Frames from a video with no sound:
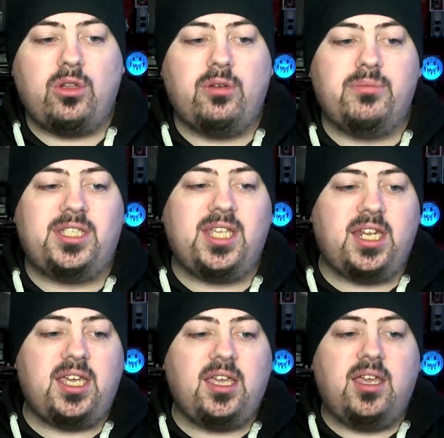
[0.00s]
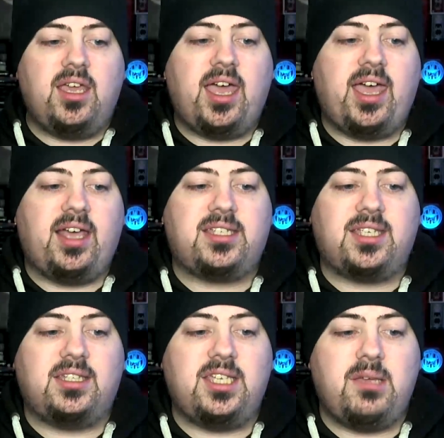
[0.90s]
Umtiti,
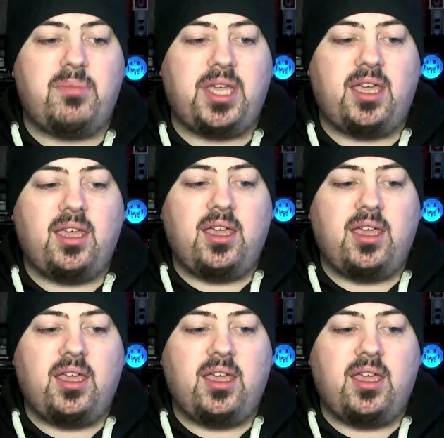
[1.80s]
Sidibé,